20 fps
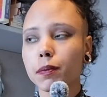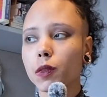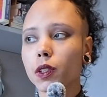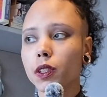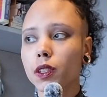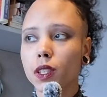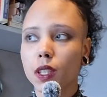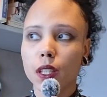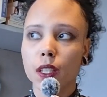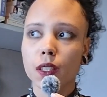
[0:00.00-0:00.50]

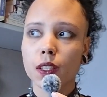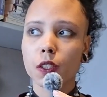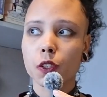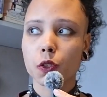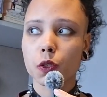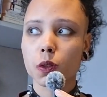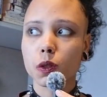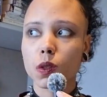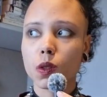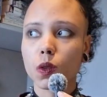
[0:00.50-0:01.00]
not entirely
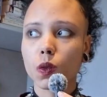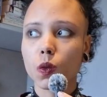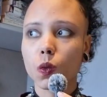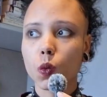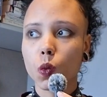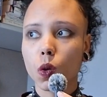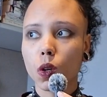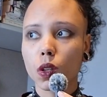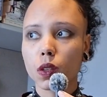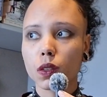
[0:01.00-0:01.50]
sure
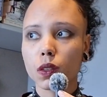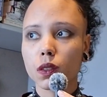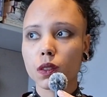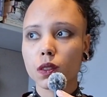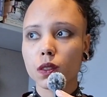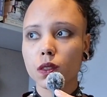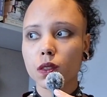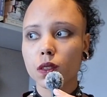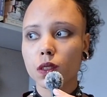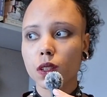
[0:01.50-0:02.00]

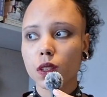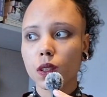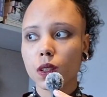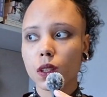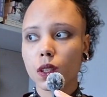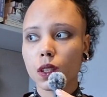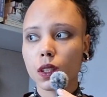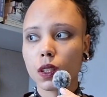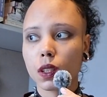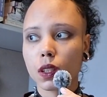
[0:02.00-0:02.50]
what
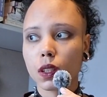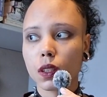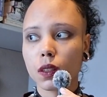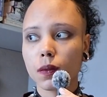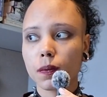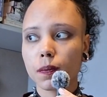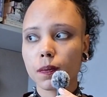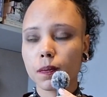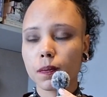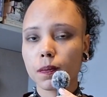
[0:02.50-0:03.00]

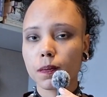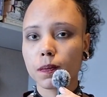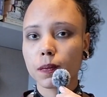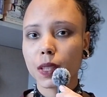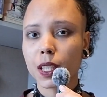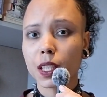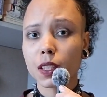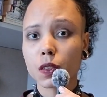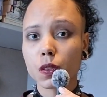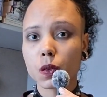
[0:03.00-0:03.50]

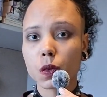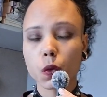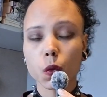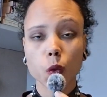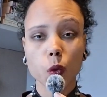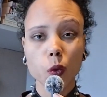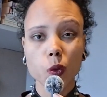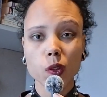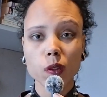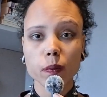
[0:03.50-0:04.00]
it's
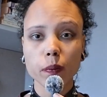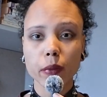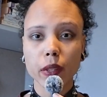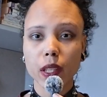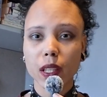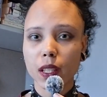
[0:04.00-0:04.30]
called, but